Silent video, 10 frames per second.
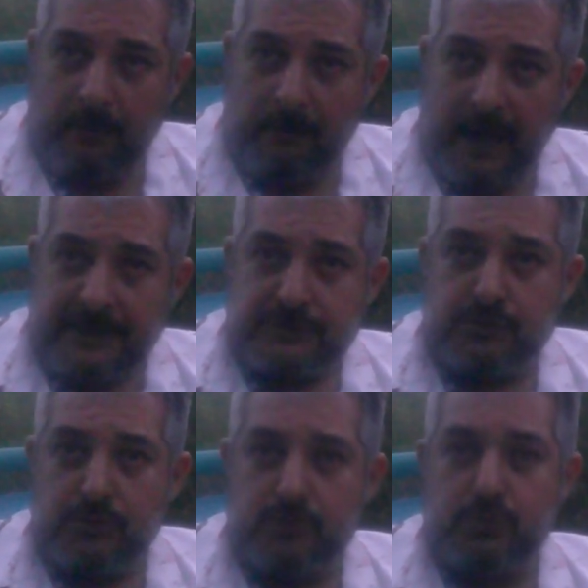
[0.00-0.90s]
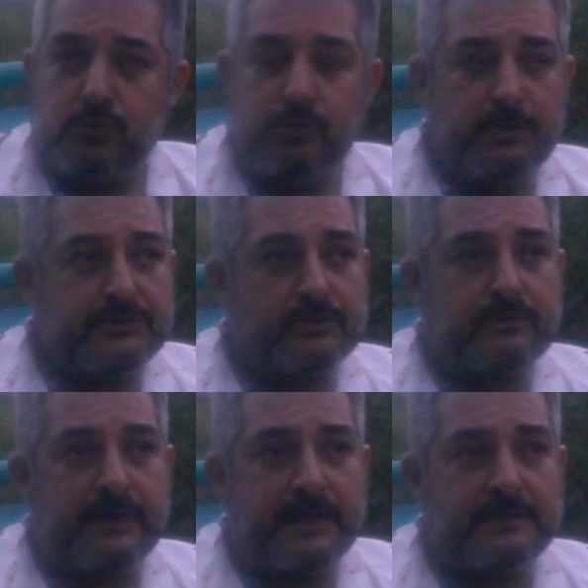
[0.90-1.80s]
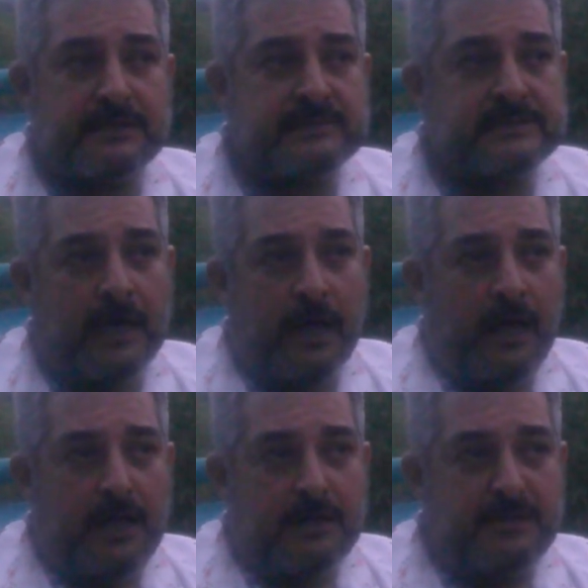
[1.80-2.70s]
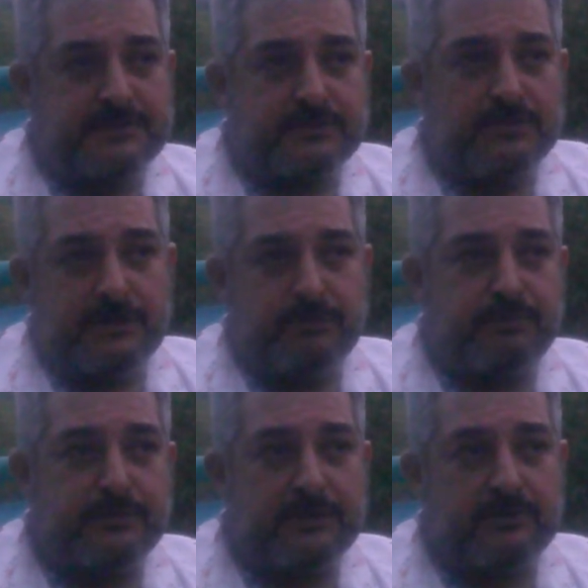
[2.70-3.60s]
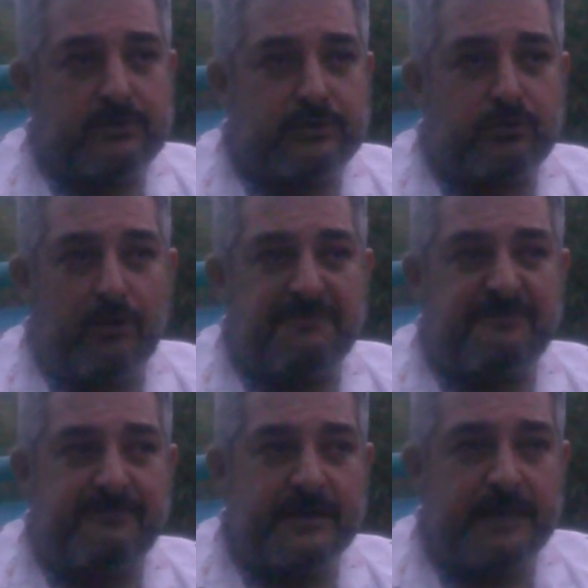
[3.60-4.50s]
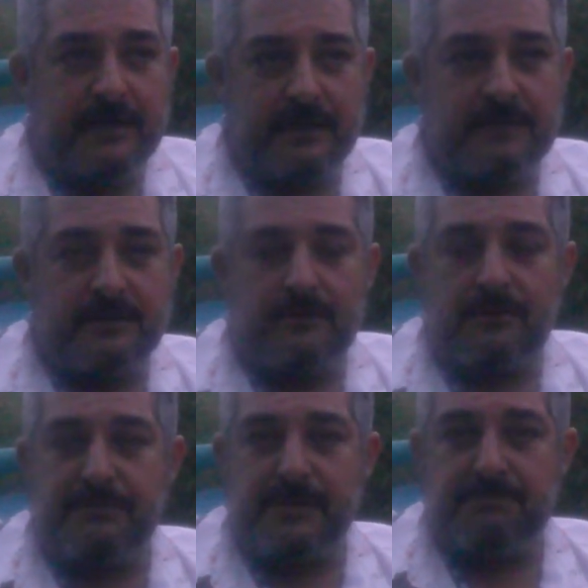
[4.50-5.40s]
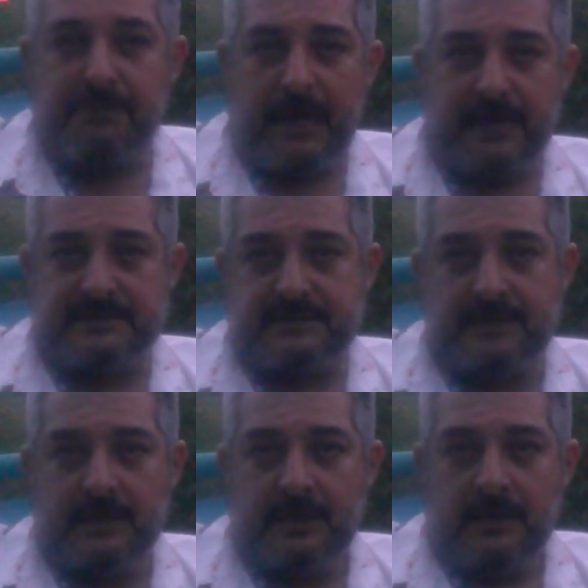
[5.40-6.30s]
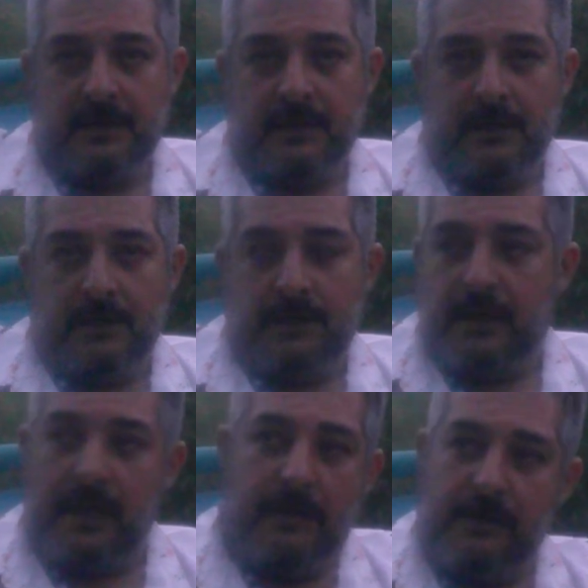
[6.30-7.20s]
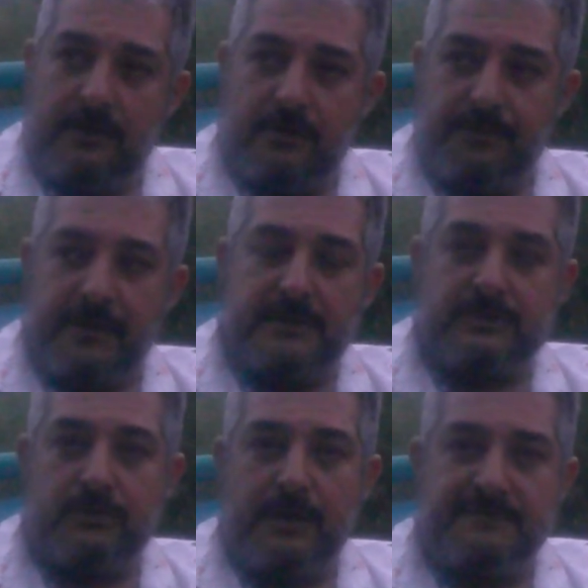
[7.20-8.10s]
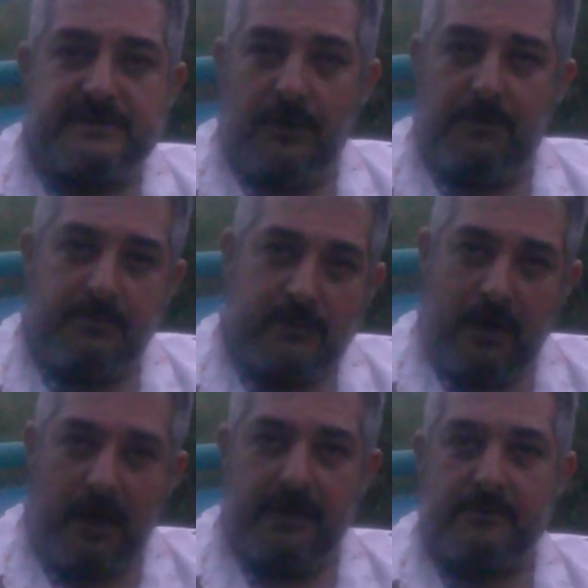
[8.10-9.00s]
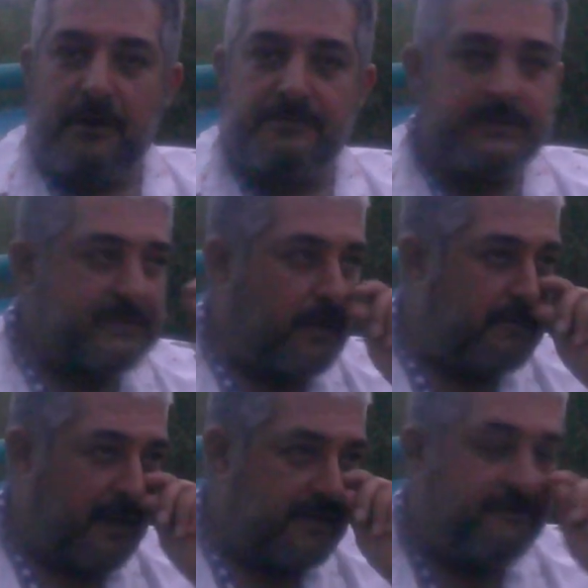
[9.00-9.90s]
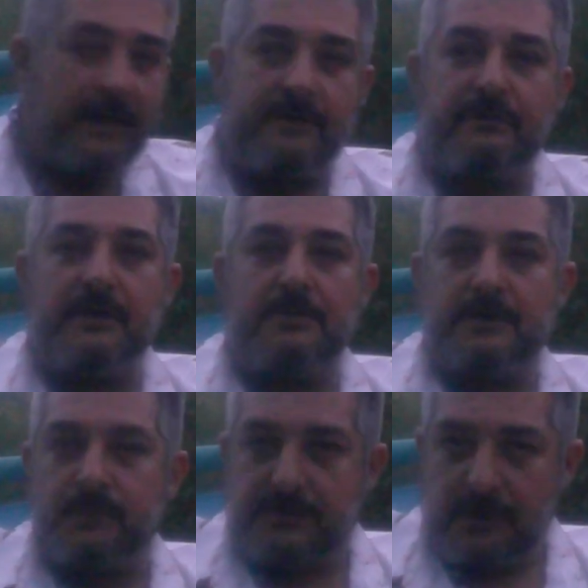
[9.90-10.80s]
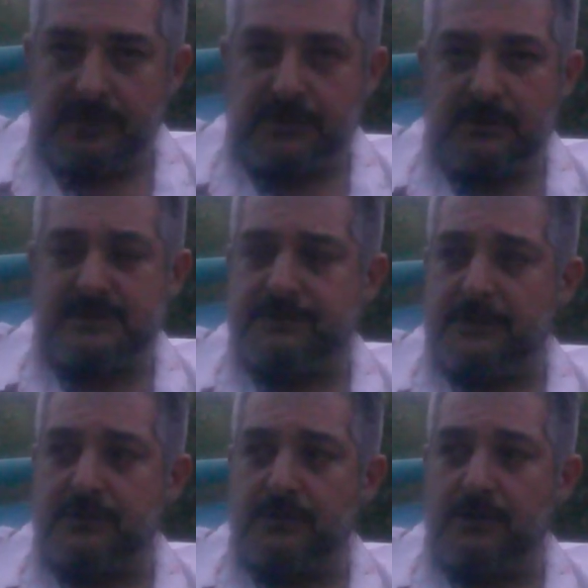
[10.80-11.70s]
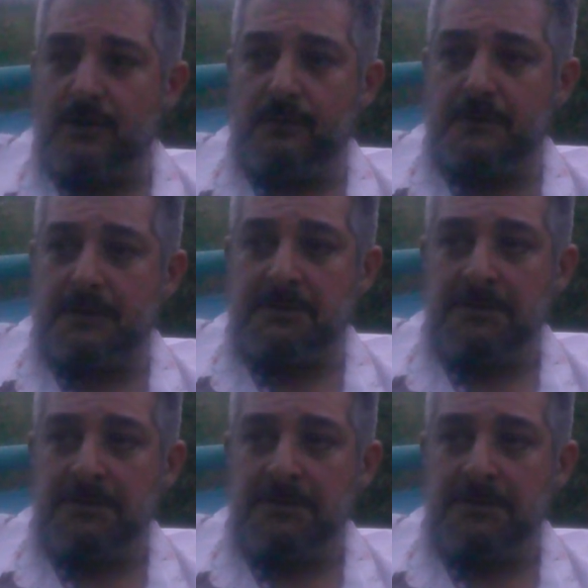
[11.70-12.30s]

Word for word: managed to do with Ukraine is literally put throw a flea in the European pants they Europeans could have some kind, come to some kind of agreement with Russia, especially over